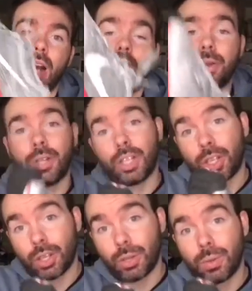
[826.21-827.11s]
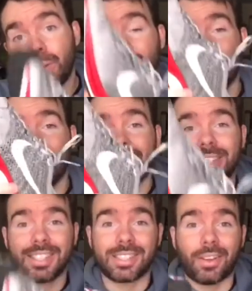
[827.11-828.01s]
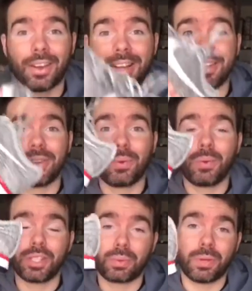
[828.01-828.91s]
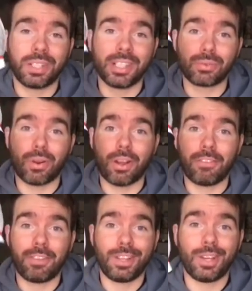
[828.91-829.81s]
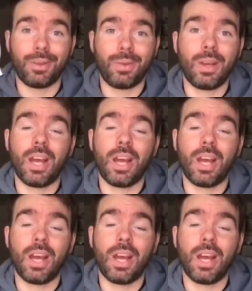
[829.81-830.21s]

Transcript: Only you can decide which one is right for you.